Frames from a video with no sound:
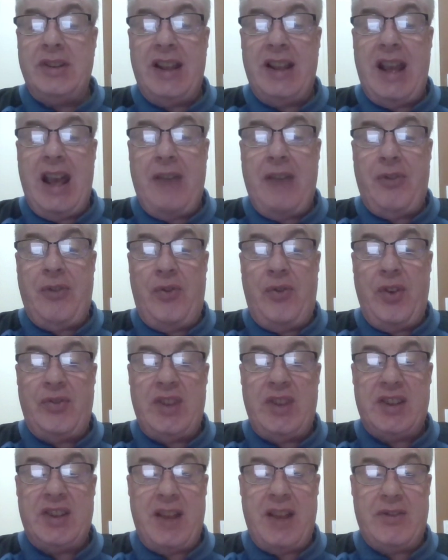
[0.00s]
to the half in
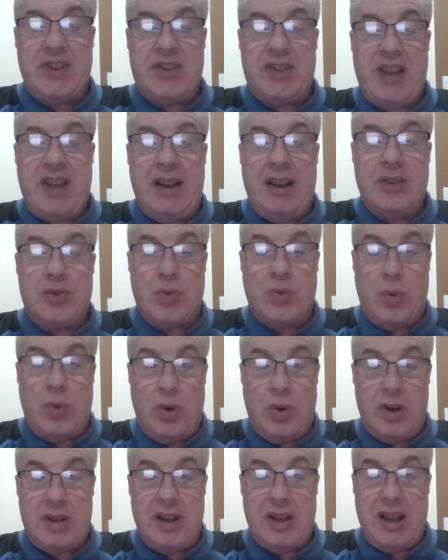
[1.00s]
57 seconds
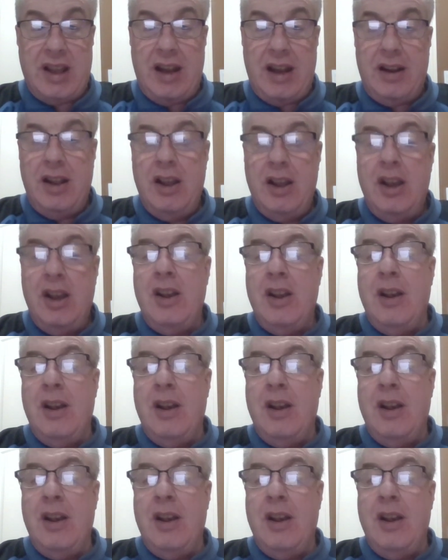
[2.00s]
will work again.